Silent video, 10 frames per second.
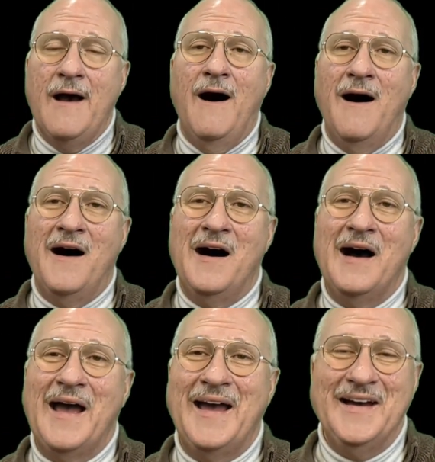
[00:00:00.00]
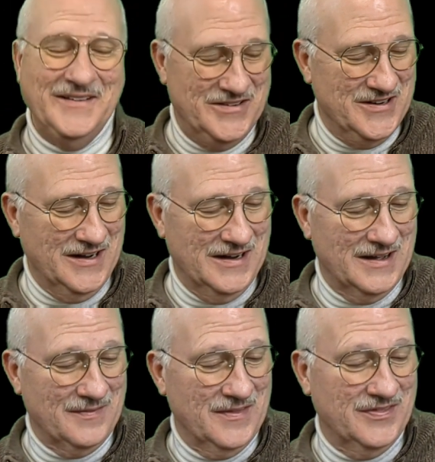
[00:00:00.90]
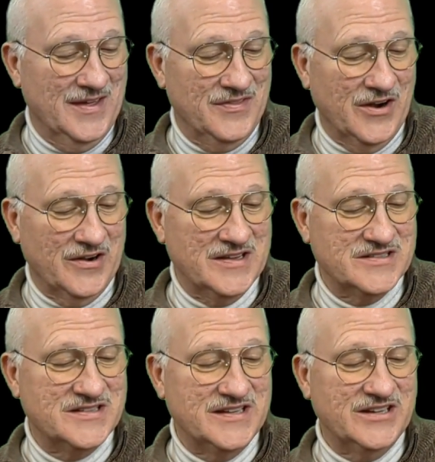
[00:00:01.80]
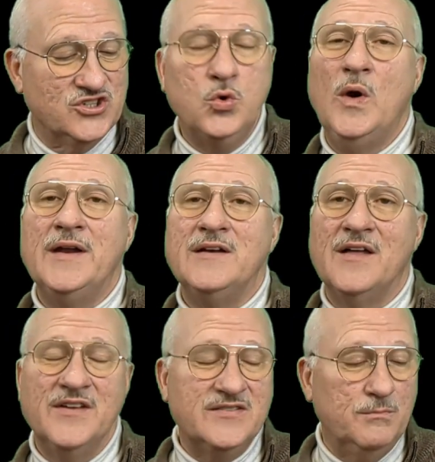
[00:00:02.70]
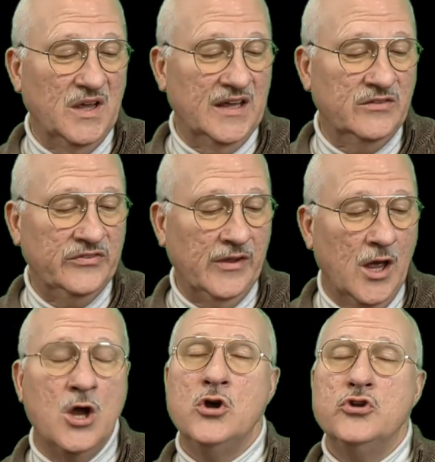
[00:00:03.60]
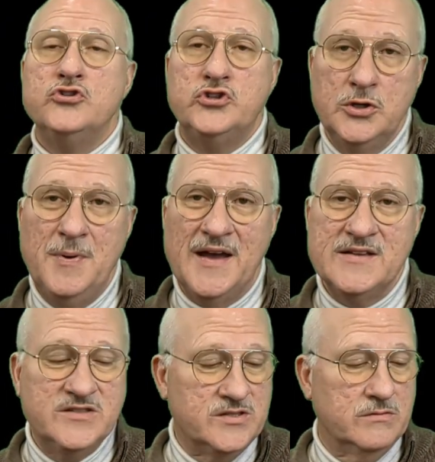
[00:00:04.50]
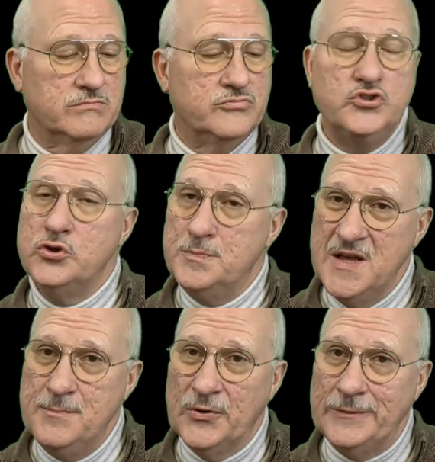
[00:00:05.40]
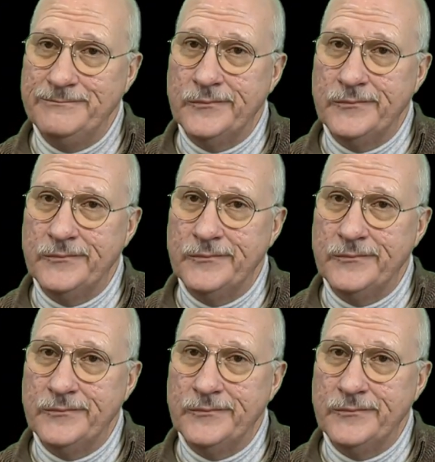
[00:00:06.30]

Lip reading: And then there is the twin. Now, this means two beds, two people.